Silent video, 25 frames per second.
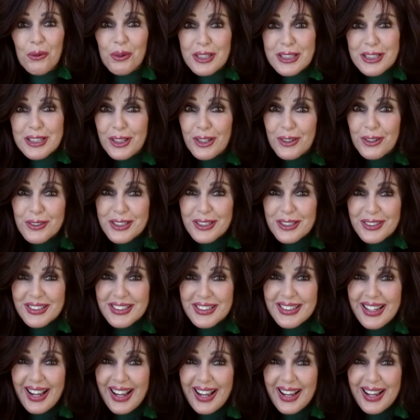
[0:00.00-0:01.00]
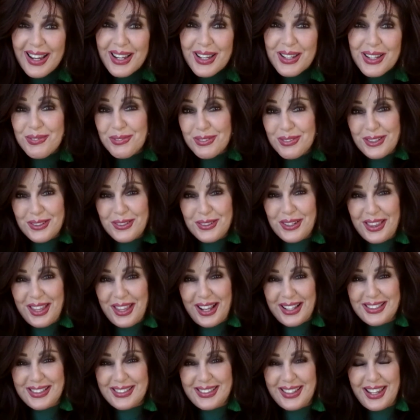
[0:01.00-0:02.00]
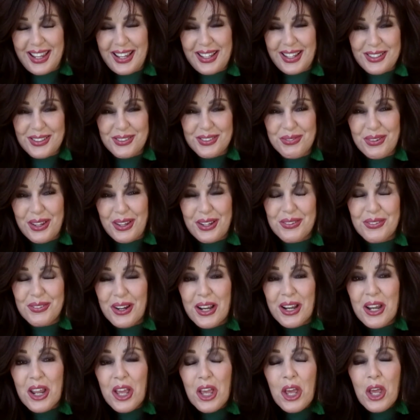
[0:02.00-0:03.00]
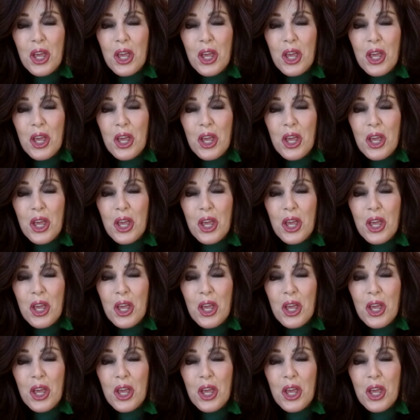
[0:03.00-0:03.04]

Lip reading: always close on time. So that's the other big one.